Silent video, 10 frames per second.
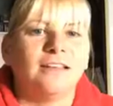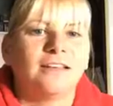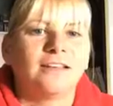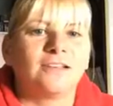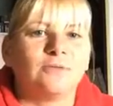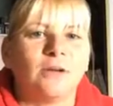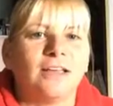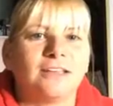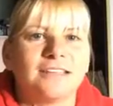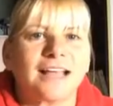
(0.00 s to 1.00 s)
Because
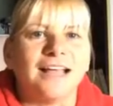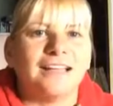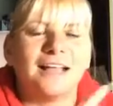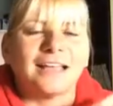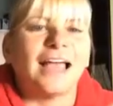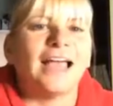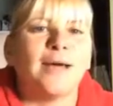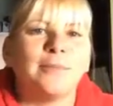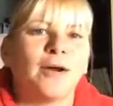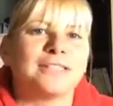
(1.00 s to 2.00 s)
because I got uh, I,
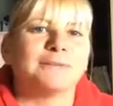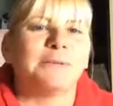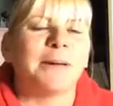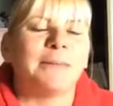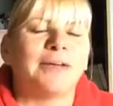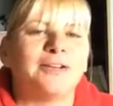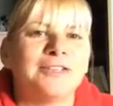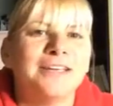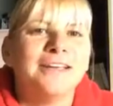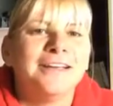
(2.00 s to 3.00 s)
I brought some of my medals,
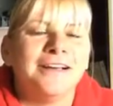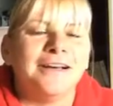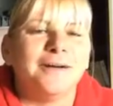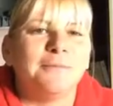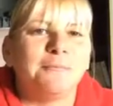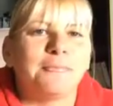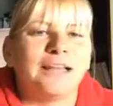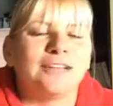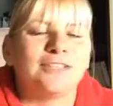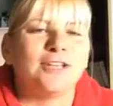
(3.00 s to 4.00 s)
um,
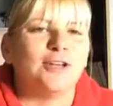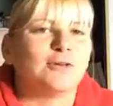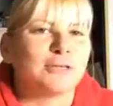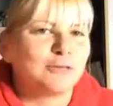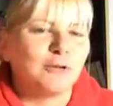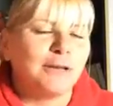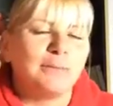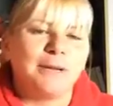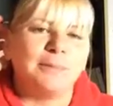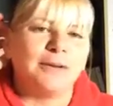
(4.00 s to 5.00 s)
and I'll tell you a quick story in a
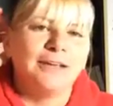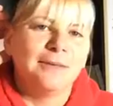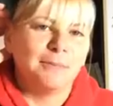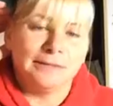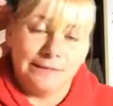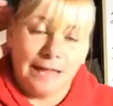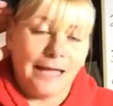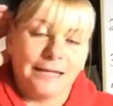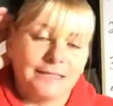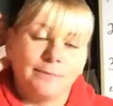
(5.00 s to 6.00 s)
minute. But but I
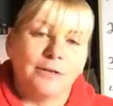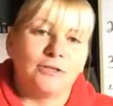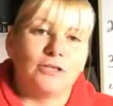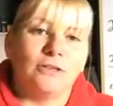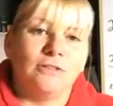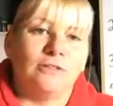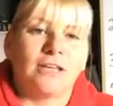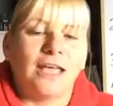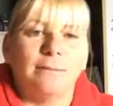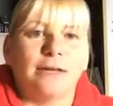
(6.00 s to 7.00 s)
got some medals you
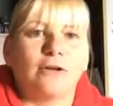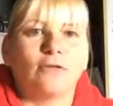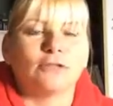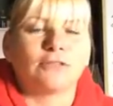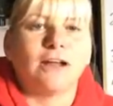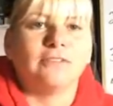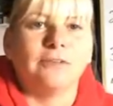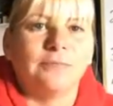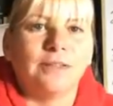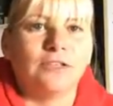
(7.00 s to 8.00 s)
can't make a coaster out of
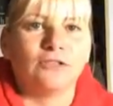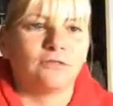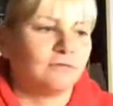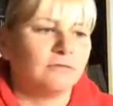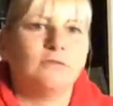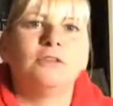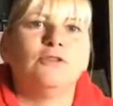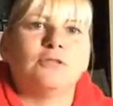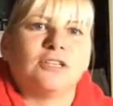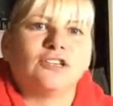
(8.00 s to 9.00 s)
it unless you're
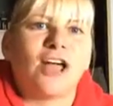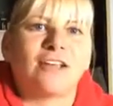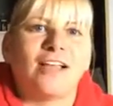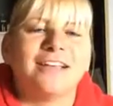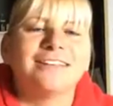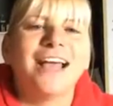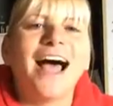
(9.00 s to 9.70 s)
using a shot glass.